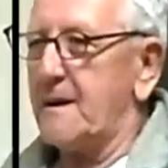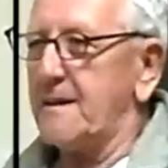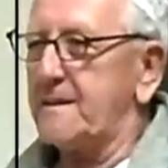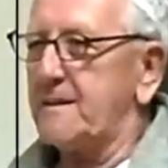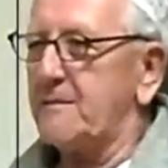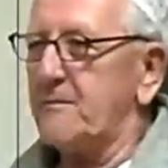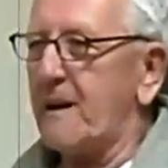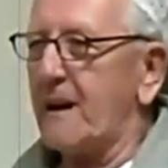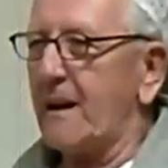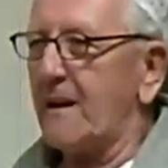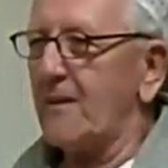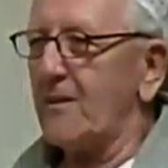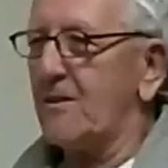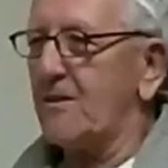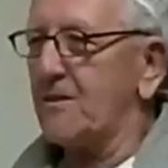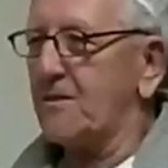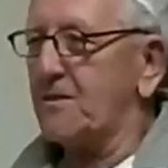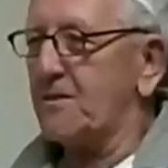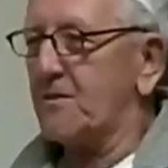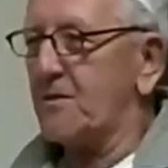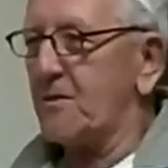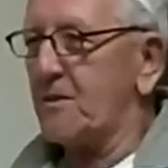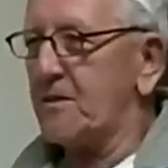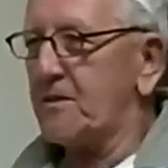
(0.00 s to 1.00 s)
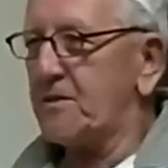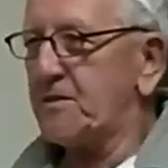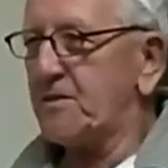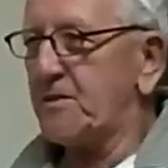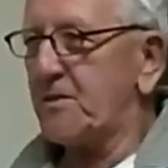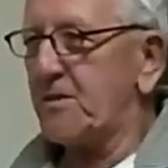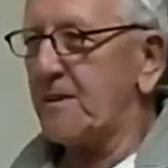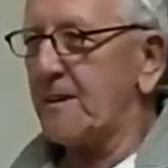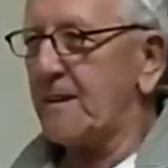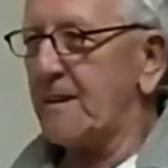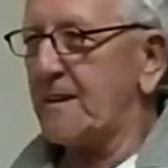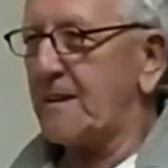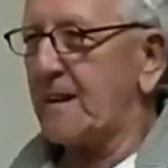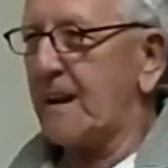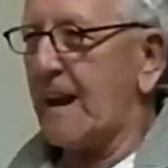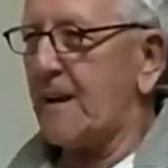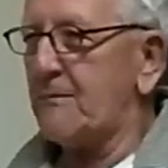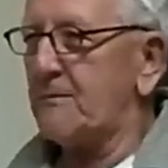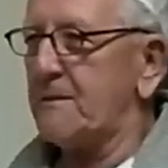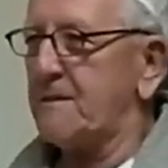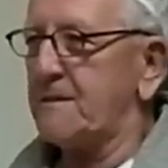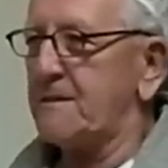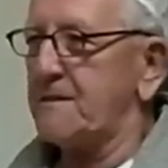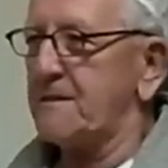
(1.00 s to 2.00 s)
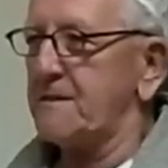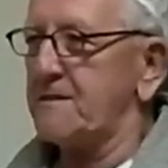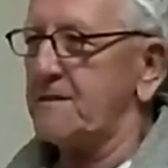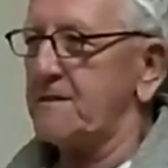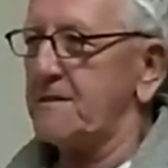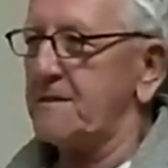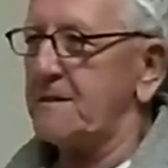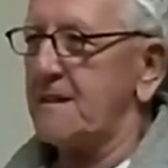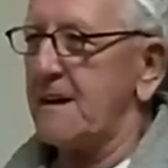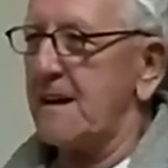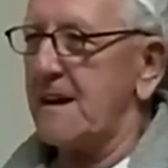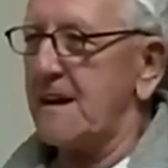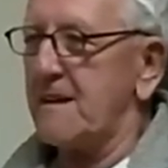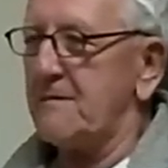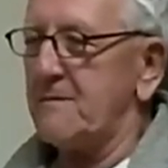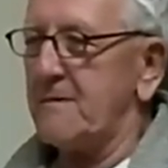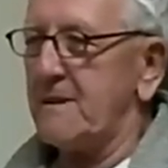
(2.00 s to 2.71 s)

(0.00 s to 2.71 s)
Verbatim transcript: But to make a long story short, I came decision time,